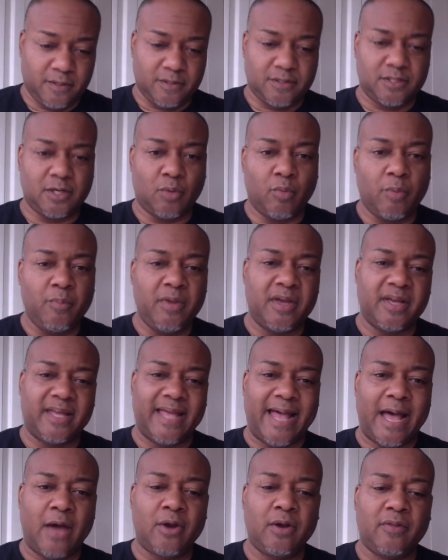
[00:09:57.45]
So when we
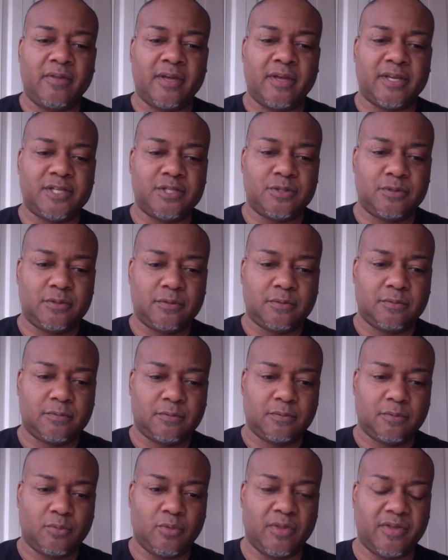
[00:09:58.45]
encounter this
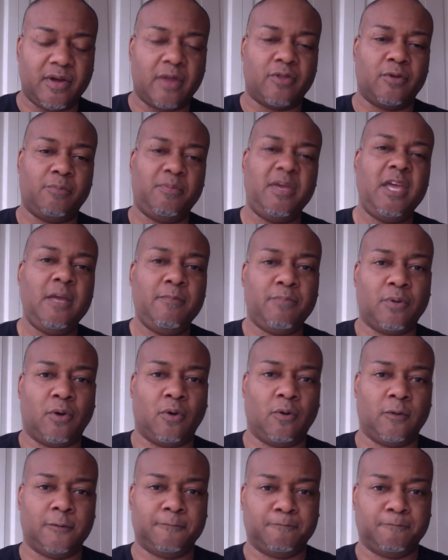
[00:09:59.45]
with other people,